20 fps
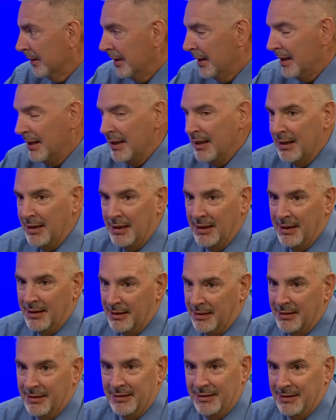Mm-hmm.
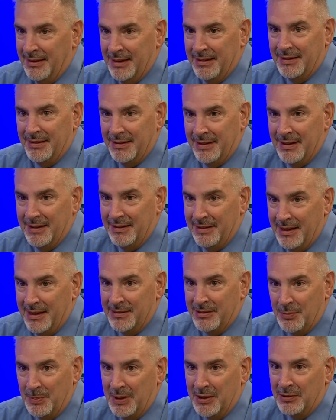
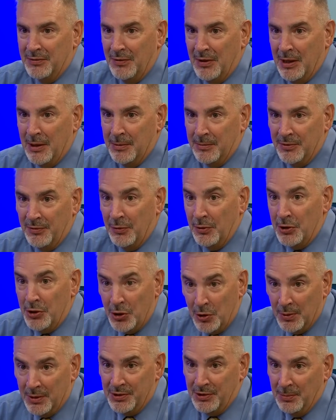That speaks volumes for
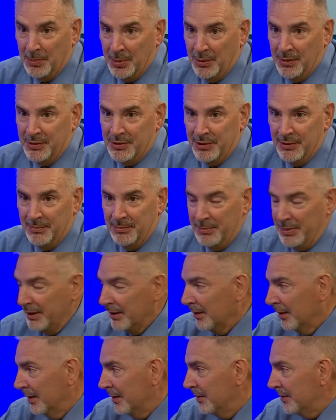you as a person, yeah,
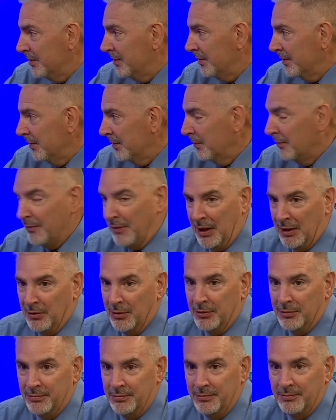because, yeah, you
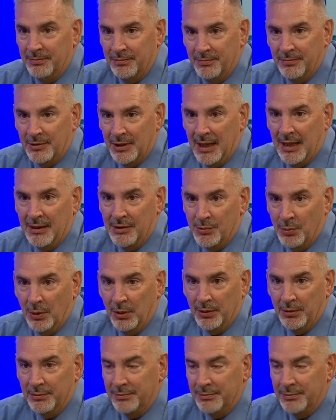followed God's word.